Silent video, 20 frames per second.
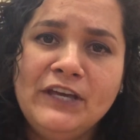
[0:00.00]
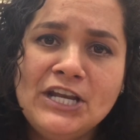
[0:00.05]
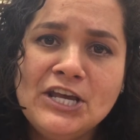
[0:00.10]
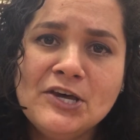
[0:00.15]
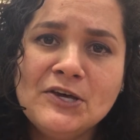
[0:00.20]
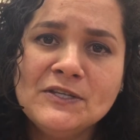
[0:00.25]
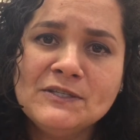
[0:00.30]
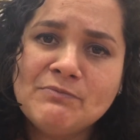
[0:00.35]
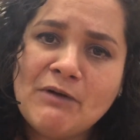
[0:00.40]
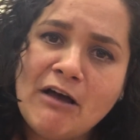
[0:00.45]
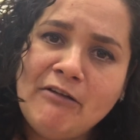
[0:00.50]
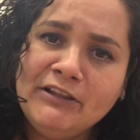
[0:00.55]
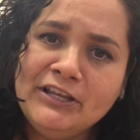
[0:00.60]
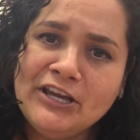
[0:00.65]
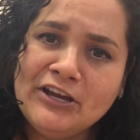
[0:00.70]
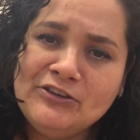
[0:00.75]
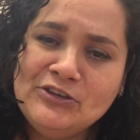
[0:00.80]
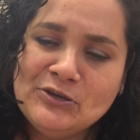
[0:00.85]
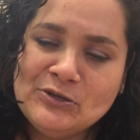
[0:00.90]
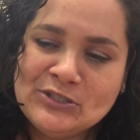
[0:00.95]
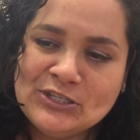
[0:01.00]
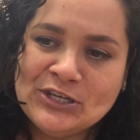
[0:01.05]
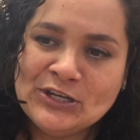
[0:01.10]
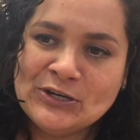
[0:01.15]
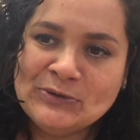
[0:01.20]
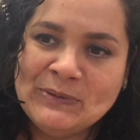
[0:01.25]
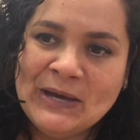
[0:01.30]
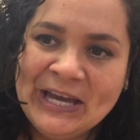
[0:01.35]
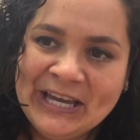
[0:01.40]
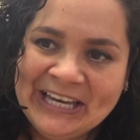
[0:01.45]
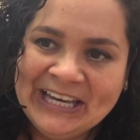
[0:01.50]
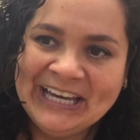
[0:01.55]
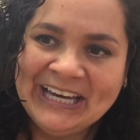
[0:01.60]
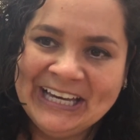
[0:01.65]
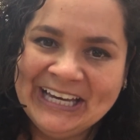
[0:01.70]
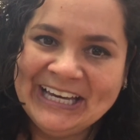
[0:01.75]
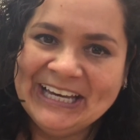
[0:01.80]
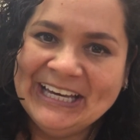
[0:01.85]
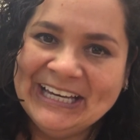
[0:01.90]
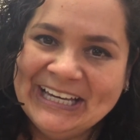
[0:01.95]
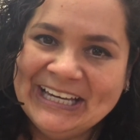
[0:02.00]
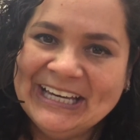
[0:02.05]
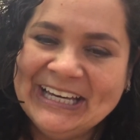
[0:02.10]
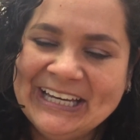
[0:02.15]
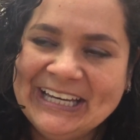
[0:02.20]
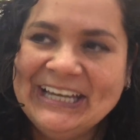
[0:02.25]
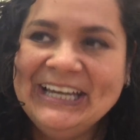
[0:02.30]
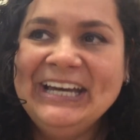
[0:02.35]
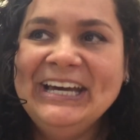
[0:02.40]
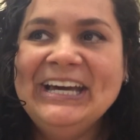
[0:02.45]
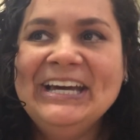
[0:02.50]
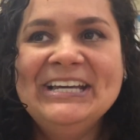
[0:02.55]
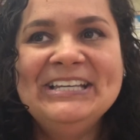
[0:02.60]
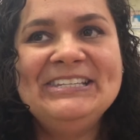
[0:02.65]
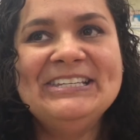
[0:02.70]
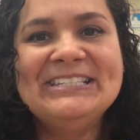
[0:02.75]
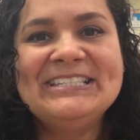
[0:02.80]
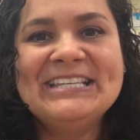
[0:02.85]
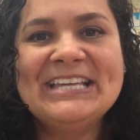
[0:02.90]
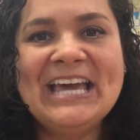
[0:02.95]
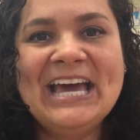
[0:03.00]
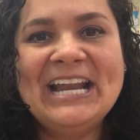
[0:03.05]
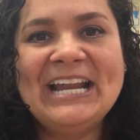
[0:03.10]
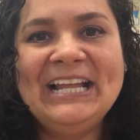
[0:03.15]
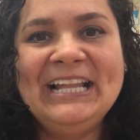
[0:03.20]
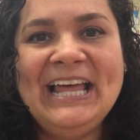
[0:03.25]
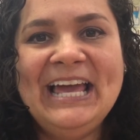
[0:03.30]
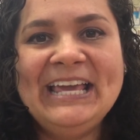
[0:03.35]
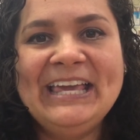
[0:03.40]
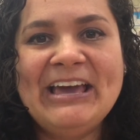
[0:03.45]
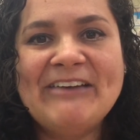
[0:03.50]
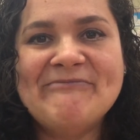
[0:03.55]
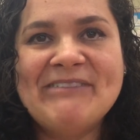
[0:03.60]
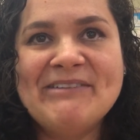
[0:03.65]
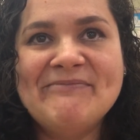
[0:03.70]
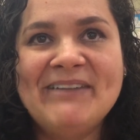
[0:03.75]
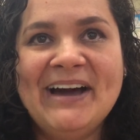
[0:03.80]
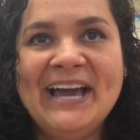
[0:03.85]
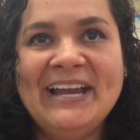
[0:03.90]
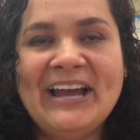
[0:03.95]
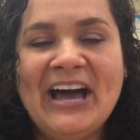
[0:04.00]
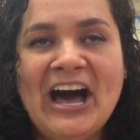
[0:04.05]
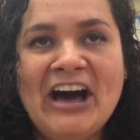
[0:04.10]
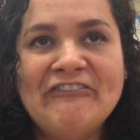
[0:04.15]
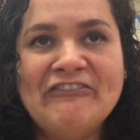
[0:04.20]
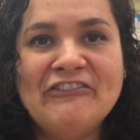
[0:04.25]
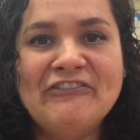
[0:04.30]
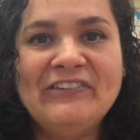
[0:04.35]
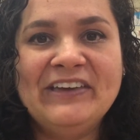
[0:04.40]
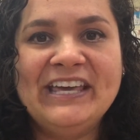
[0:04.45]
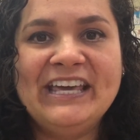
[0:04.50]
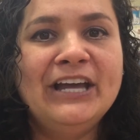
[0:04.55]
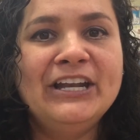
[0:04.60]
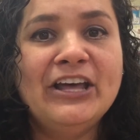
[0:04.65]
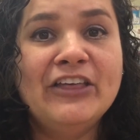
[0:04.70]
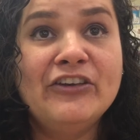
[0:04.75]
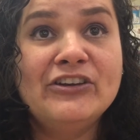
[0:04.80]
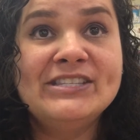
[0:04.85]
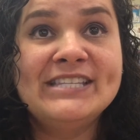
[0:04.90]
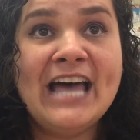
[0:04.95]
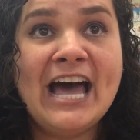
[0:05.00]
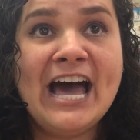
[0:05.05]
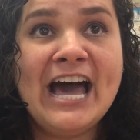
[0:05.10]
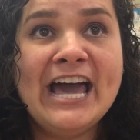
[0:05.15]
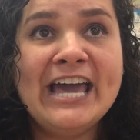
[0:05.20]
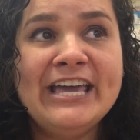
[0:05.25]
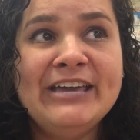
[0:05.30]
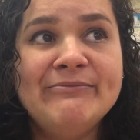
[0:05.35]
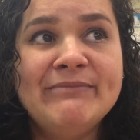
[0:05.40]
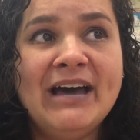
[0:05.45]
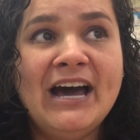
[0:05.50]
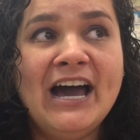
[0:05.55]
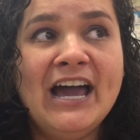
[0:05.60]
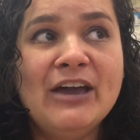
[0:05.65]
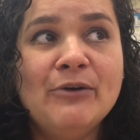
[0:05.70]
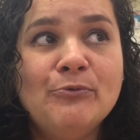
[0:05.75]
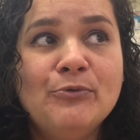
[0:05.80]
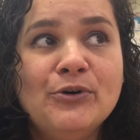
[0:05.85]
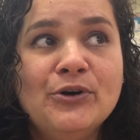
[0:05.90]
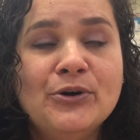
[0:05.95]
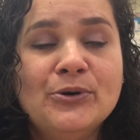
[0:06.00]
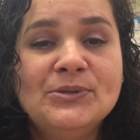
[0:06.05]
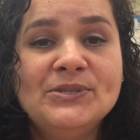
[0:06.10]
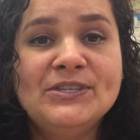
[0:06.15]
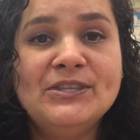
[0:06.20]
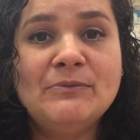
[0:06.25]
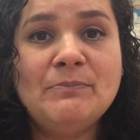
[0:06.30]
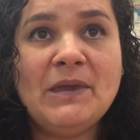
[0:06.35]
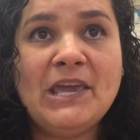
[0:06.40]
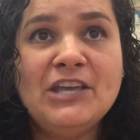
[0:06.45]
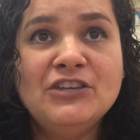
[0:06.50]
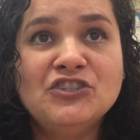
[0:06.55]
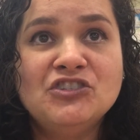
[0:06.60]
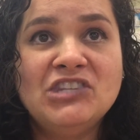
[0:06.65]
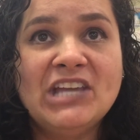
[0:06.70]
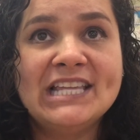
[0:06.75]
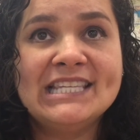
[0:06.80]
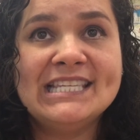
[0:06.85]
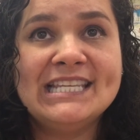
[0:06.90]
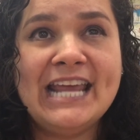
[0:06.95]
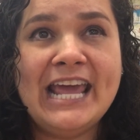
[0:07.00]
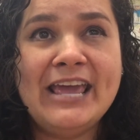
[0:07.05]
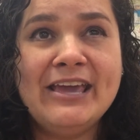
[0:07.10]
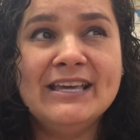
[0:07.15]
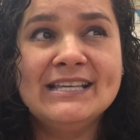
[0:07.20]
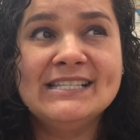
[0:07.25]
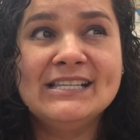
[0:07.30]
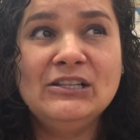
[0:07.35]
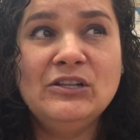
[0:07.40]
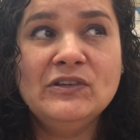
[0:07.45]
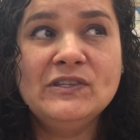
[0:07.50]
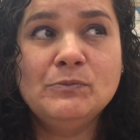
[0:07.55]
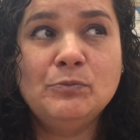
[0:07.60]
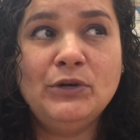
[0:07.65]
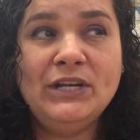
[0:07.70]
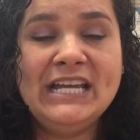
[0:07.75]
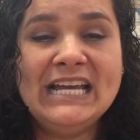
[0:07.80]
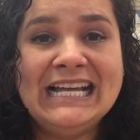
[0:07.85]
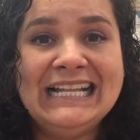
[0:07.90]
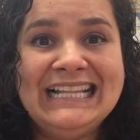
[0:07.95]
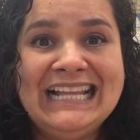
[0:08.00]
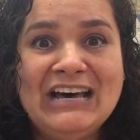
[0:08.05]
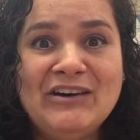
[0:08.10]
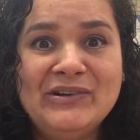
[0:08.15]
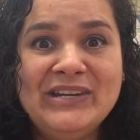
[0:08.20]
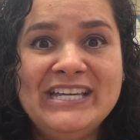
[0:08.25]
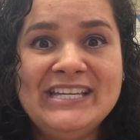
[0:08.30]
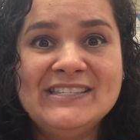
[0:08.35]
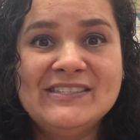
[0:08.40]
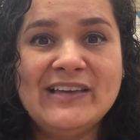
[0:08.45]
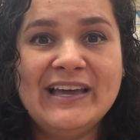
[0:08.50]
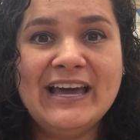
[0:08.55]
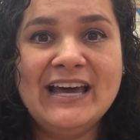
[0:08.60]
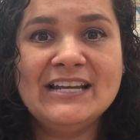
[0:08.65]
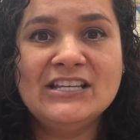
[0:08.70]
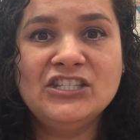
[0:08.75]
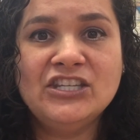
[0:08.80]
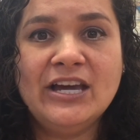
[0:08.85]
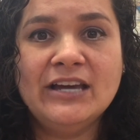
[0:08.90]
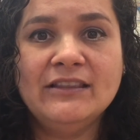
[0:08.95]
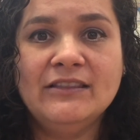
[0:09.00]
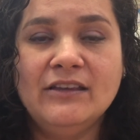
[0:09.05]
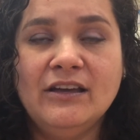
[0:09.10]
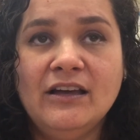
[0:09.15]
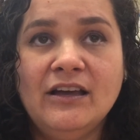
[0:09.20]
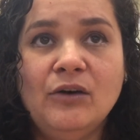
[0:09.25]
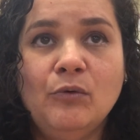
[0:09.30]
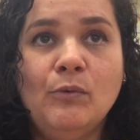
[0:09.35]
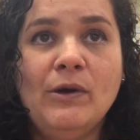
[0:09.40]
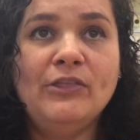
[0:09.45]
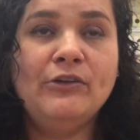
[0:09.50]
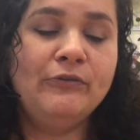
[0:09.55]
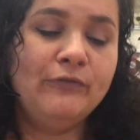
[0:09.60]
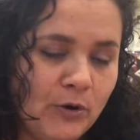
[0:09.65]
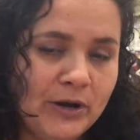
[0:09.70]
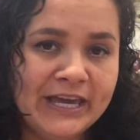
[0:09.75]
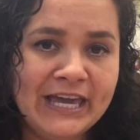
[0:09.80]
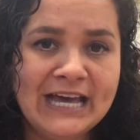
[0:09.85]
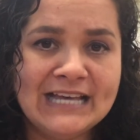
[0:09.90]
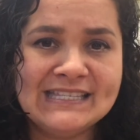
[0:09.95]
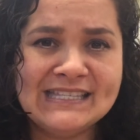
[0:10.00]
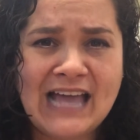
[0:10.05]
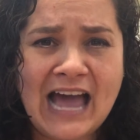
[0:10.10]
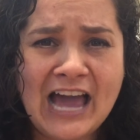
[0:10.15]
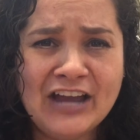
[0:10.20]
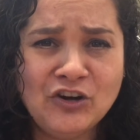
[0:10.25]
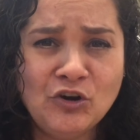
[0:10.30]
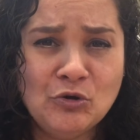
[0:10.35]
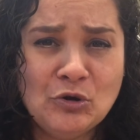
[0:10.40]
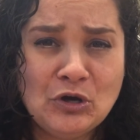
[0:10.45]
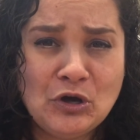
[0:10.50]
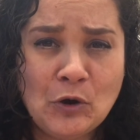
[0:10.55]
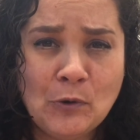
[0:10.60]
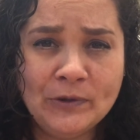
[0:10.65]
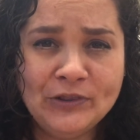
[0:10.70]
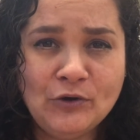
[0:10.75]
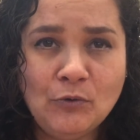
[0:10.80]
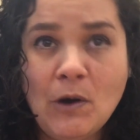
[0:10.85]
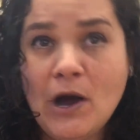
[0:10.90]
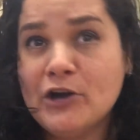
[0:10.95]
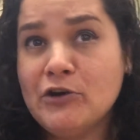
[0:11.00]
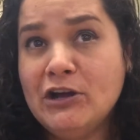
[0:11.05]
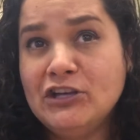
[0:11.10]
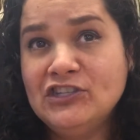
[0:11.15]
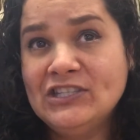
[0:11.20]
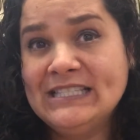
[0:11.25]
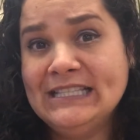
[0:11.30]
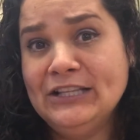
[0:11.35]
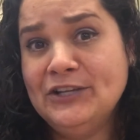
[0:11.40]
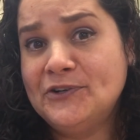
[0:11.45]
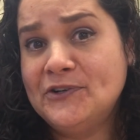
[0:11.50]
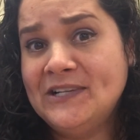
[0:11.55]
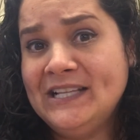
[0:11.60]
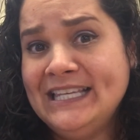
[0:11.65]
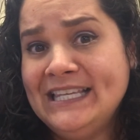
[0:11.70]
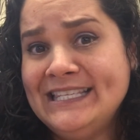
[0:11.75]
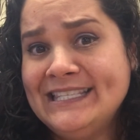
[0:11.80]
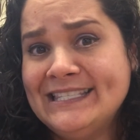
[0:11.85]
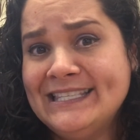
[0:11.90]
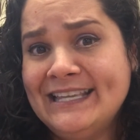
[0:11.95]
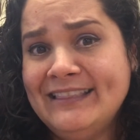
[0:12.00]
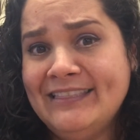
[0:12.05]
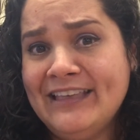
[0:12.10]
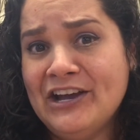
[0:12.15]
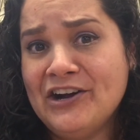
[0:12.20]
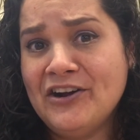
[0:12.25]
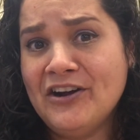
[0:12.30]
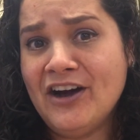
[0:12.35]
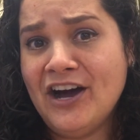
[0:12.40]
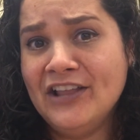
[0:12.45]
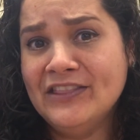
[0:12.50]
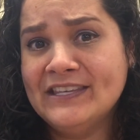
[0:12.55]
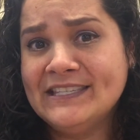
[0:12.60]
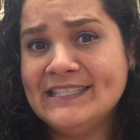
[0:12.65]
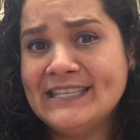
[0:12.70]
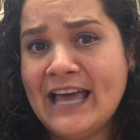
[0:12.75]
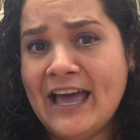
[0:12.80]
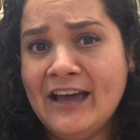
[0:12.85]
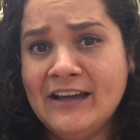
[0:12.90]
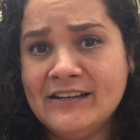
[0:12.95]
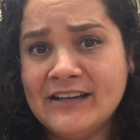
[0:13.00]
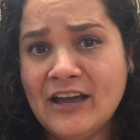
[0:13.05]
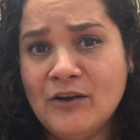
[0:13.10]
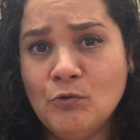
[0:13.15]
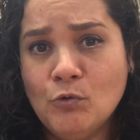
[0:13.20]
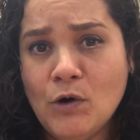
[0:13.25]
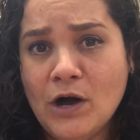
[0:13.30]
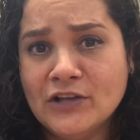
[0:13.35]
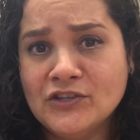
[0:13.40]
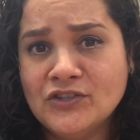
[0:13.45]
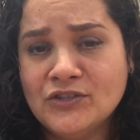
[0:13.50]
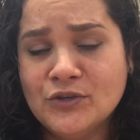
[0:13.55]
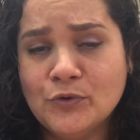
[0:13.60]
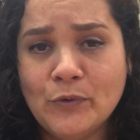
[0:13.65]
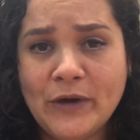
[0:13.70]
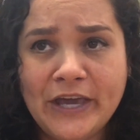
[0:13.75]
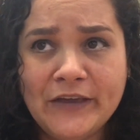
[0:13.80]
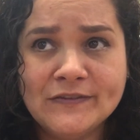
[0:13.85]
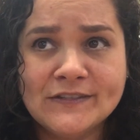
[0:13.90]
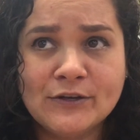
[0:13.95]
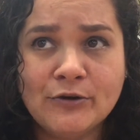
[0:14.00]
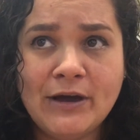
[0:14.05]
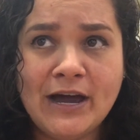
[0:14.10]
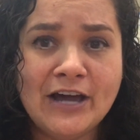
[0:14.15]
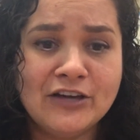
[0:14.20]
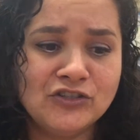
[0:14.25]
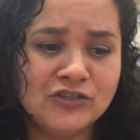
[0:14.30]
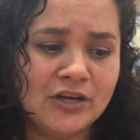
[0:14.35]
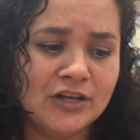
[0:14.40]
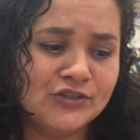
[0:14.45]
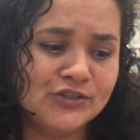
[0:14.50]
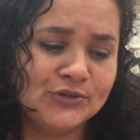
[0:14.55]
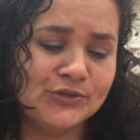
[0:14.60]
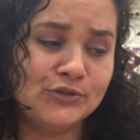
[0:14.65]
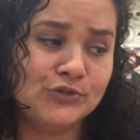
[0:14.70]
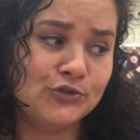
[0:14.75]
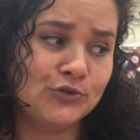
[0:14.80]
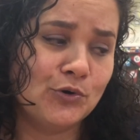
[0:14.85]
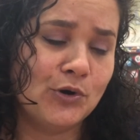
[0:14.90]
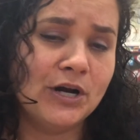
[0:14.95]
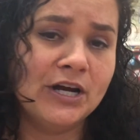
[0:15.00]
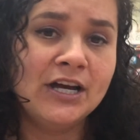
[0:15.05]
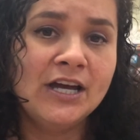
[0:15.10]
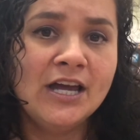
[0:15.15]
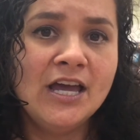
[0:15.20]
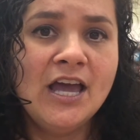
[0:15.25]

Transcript: videos, probably on YouTube, just to kind of like get my mind off of it. Another time I will go to the beach, not today because it looks pretty cloudy, so I got to check the weather forecast. I don't go in the water, I just literally sit there on the sand and watch the waves crash onto the shore.